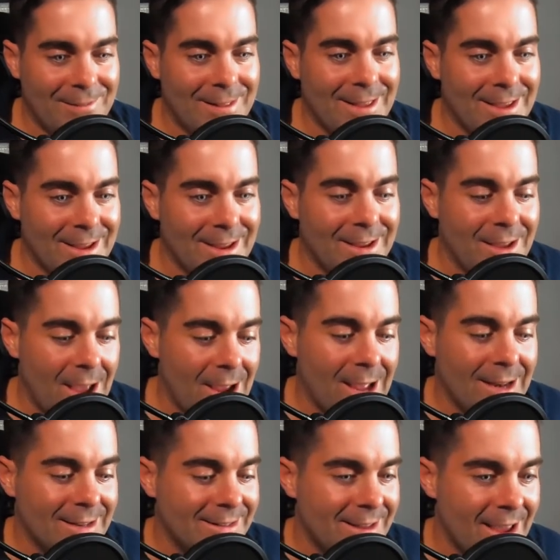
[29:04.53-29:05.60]
thing, I
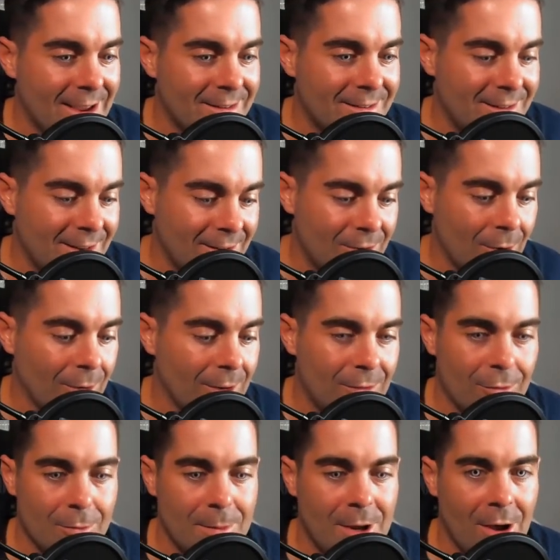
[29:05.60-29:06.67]
got a text, totally
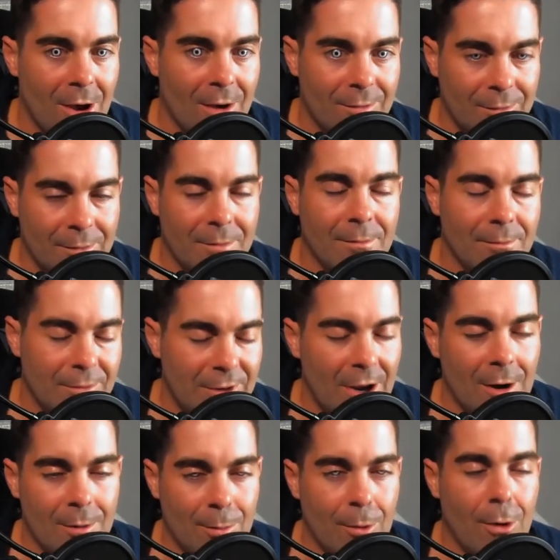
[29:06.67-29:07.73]
threw me off.
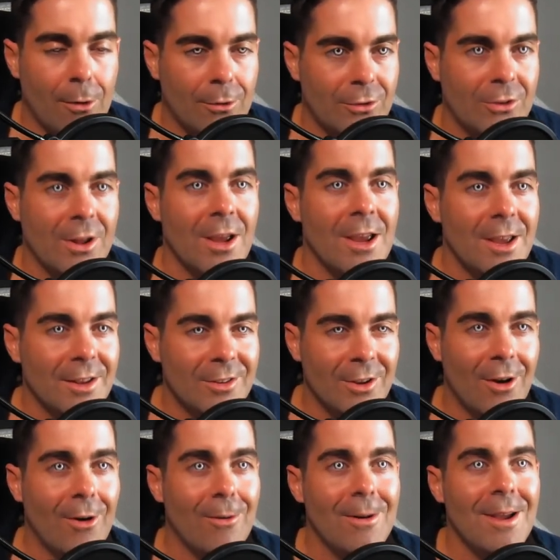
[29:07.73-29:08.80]
Terrible host.
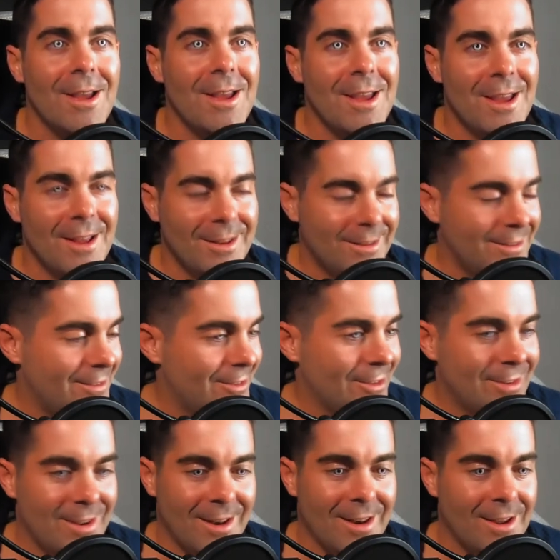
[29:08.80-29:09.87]
So,
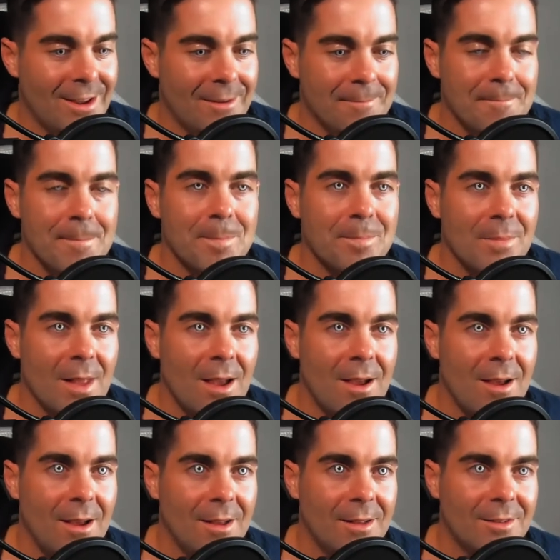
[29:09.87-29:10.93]
just kidding.
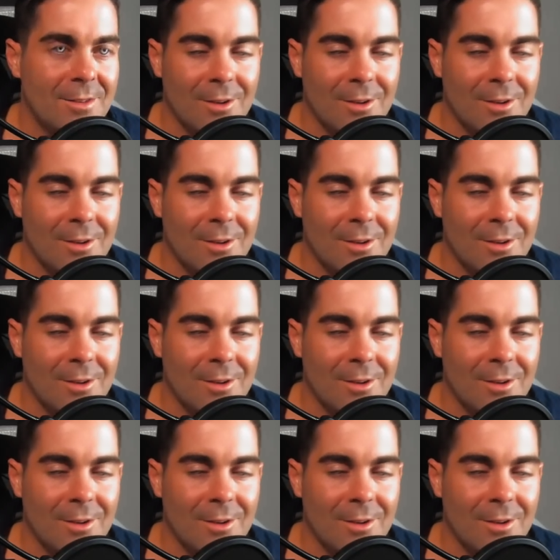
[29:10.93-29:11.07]
Damn,